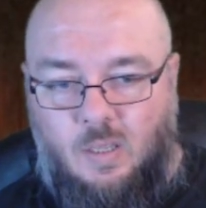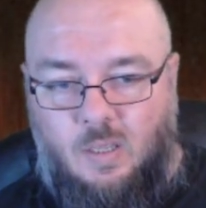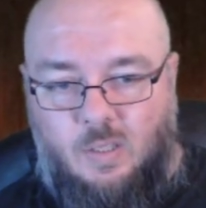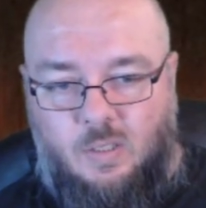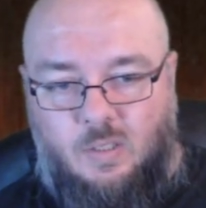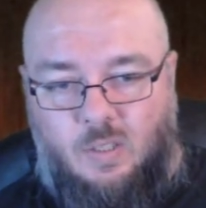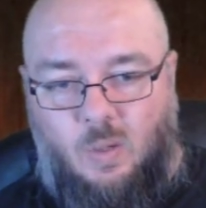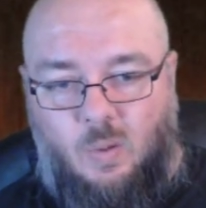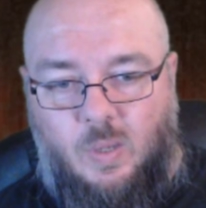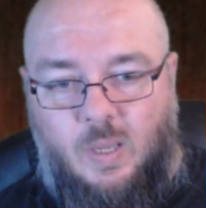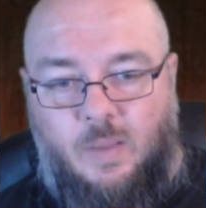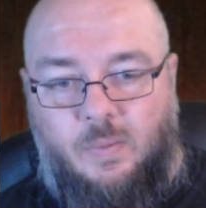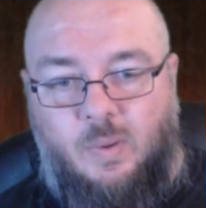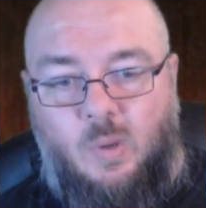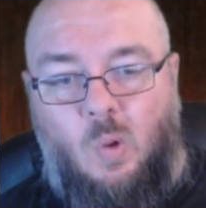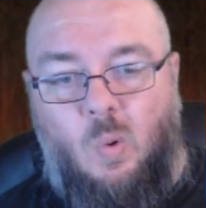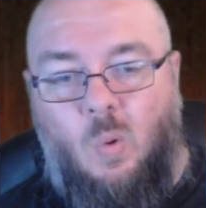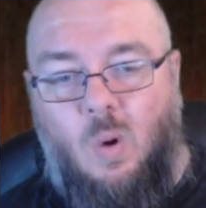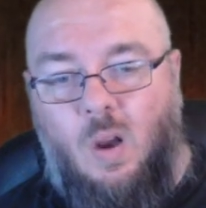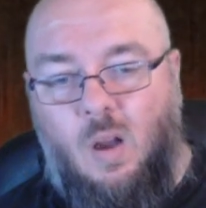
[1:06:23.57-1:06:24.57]
So if
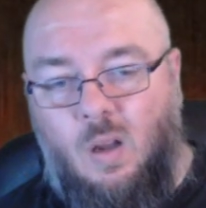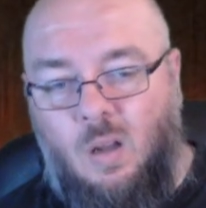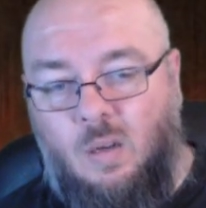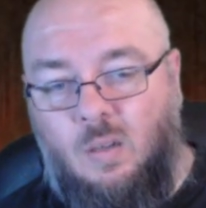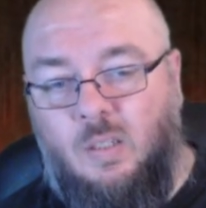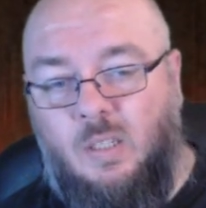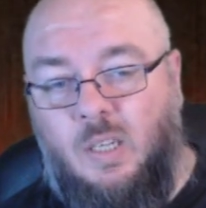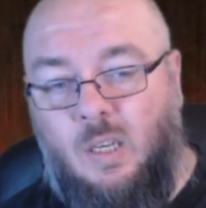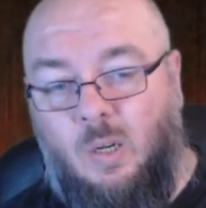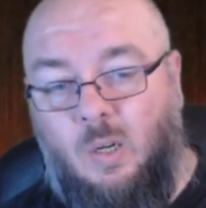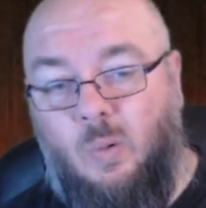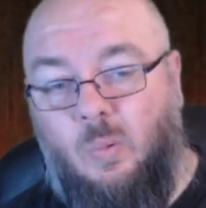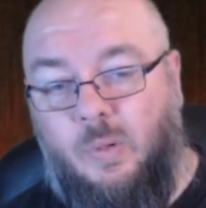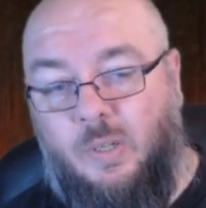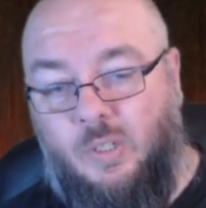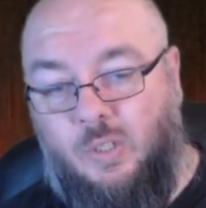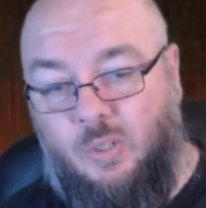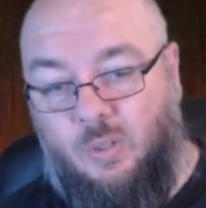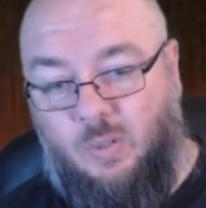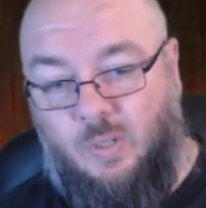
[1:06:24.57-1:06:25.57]
you aren't going to
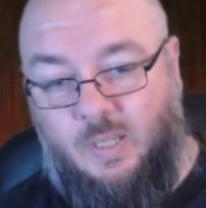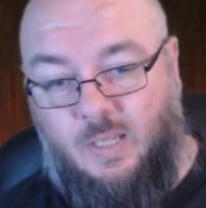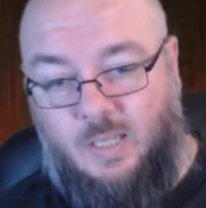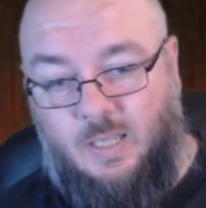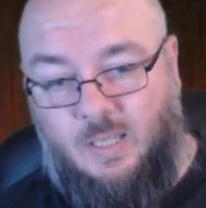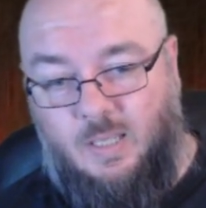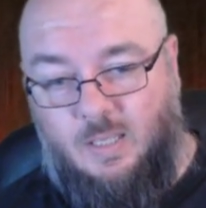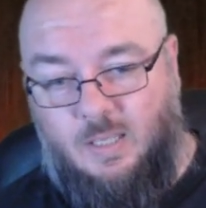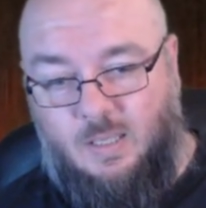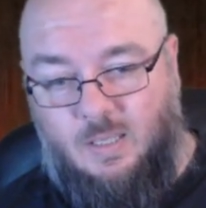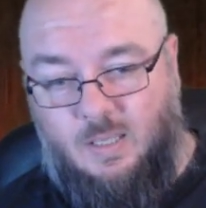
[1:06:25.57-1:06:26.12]
enjoy it,